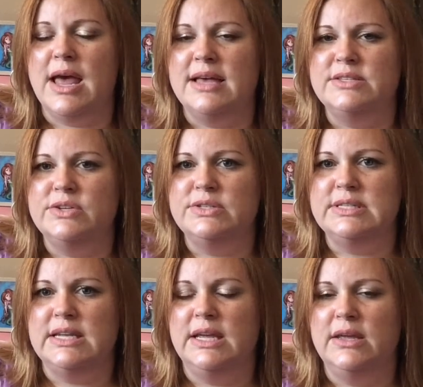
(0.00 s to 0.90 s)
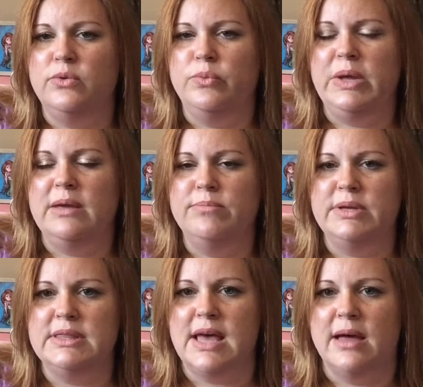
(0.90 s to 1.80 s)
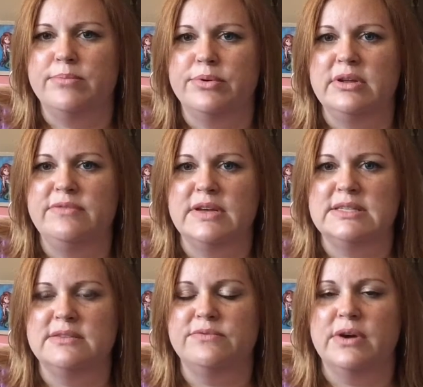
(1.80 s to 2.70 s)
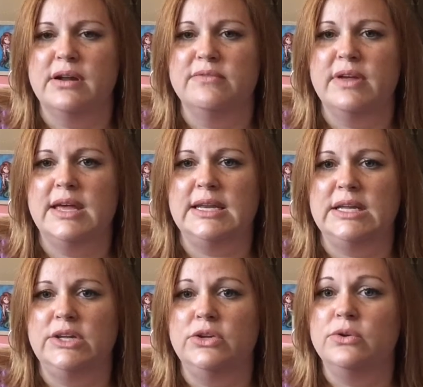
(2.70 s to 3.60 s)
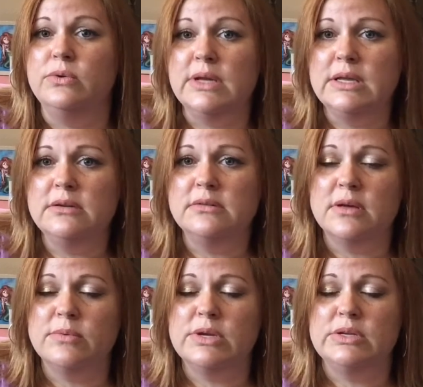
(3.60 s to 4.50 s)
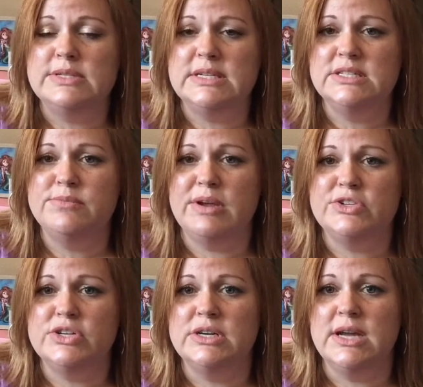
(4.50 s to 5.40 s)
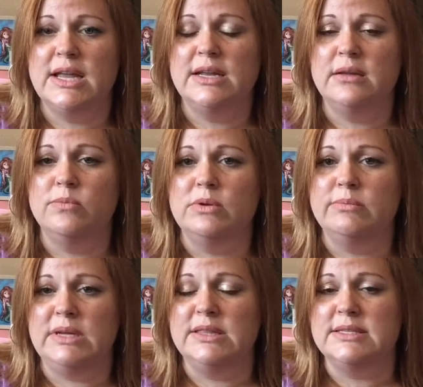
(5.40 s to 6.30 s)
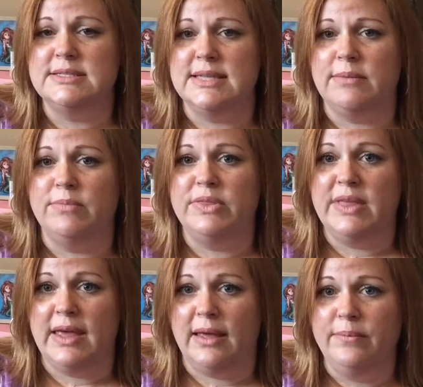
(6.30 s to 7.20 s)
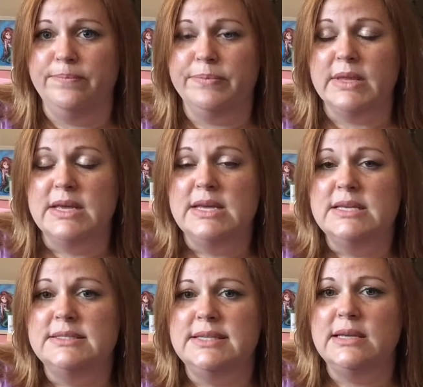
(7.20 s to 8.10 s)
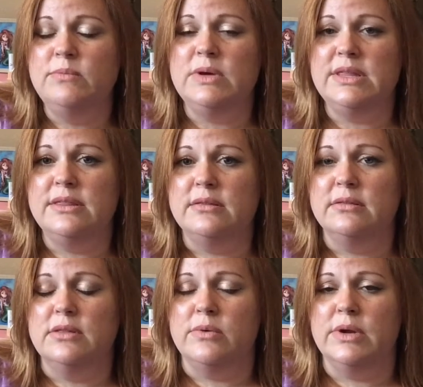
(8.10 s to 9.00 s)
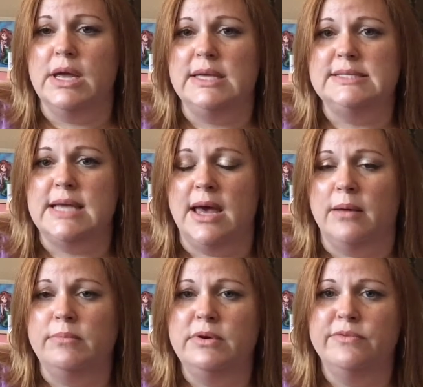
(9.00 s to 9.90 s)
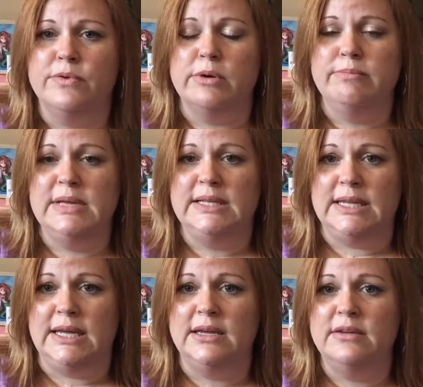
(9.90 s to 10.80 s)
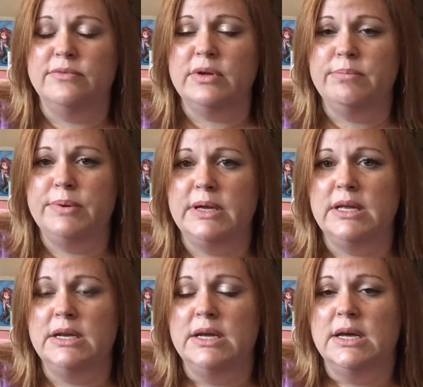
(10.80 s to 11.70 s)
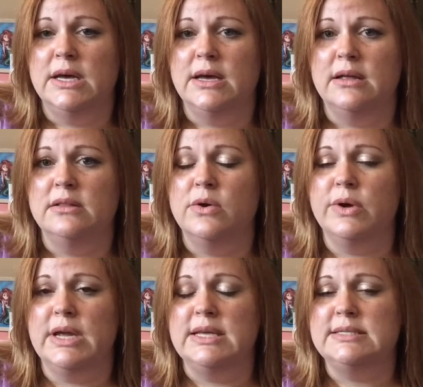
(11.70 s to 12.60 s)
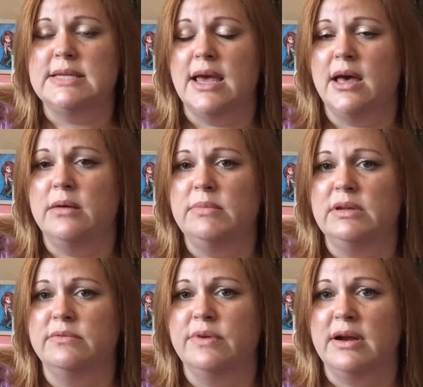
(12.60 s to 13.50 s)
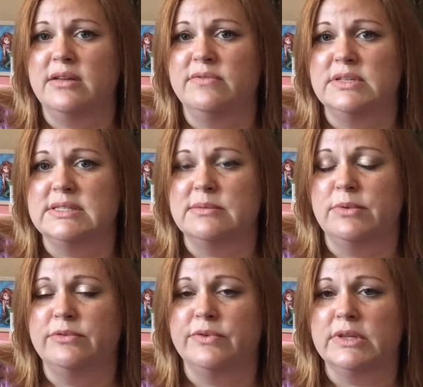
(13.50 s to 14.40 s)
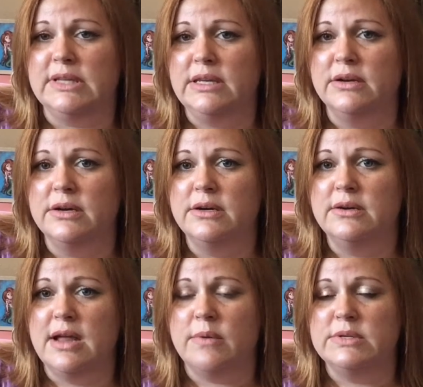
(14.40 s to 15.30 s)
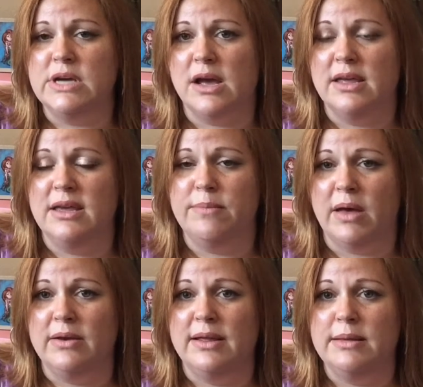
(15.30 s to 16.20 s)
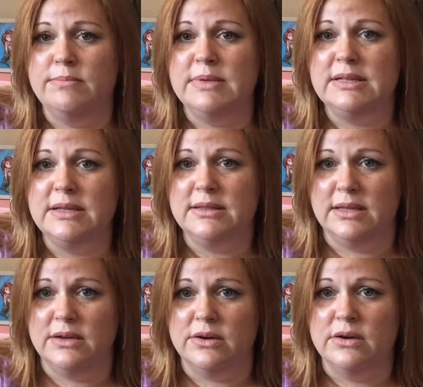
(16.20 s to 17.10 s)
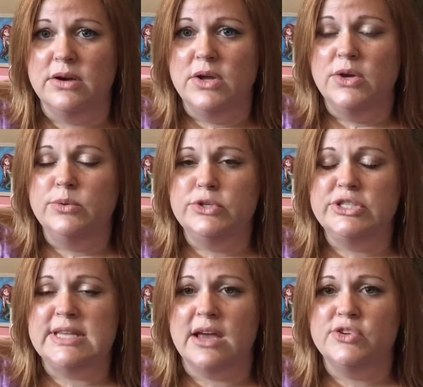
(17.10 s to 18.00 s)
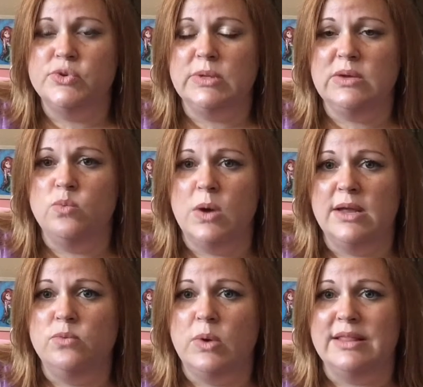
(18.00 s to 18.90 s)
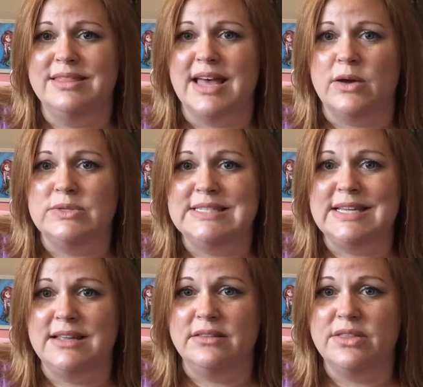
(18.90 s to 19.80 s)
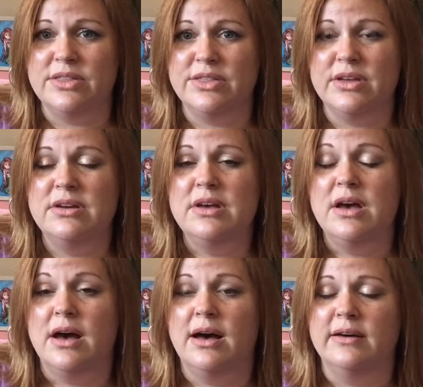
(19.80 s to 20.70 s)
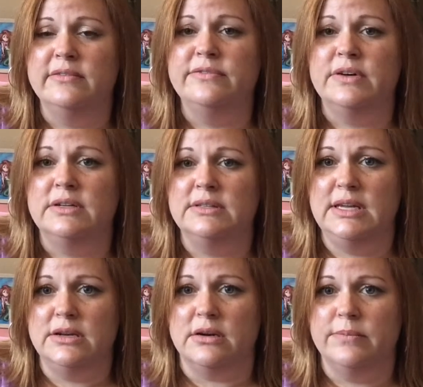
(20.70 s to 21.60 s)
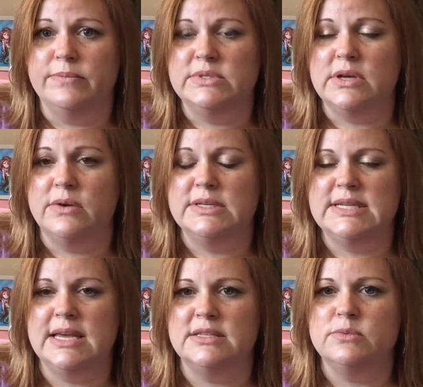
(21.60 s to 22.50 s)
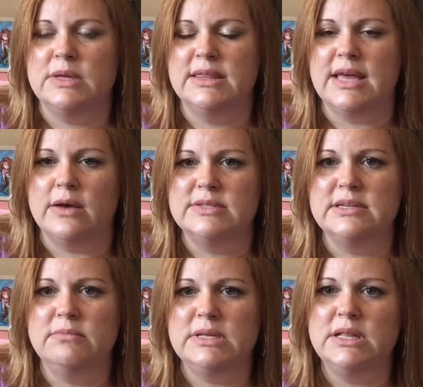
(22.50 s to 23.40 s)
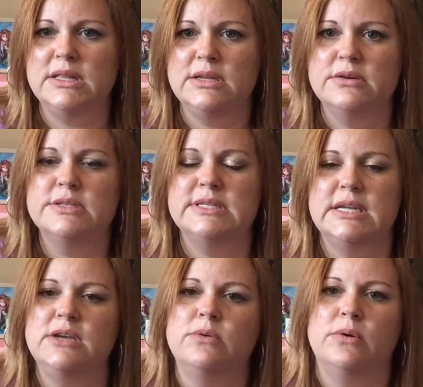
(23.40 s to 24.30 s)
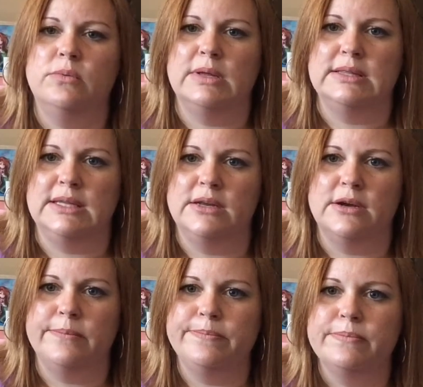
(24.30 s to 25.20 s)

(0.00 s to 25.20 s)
as you see, we can put that prefix in front of any unit that we're using to measure, and it will mean the same thing. Same with lowercase m for milli. If we put lowercase m in front of the symbol for liter, now we're talking about a milliliter, which is actually 1/1000th of a liter. So it takes 1,000 milliliters to equal 1 liter.